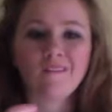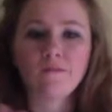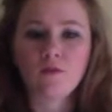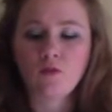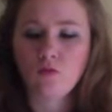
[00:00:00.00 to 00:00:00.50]
in
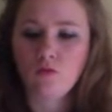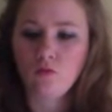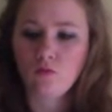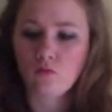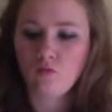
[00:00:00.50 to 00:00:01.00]
Philadelphia,
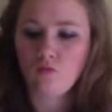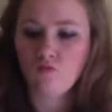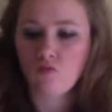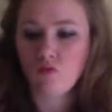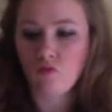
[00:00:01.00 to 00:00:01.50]
and they
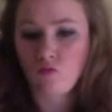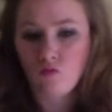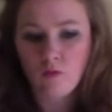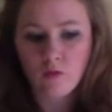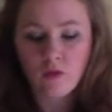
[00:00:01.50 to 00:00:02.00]
try and
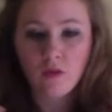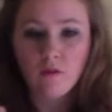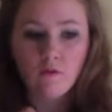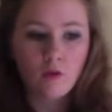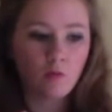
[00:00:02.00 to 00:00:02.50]
find
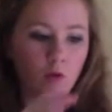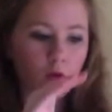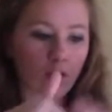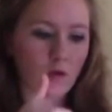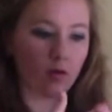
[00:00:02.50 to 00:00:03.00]
a peaceful
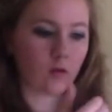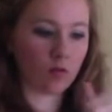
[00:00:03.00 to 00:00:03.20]
solution.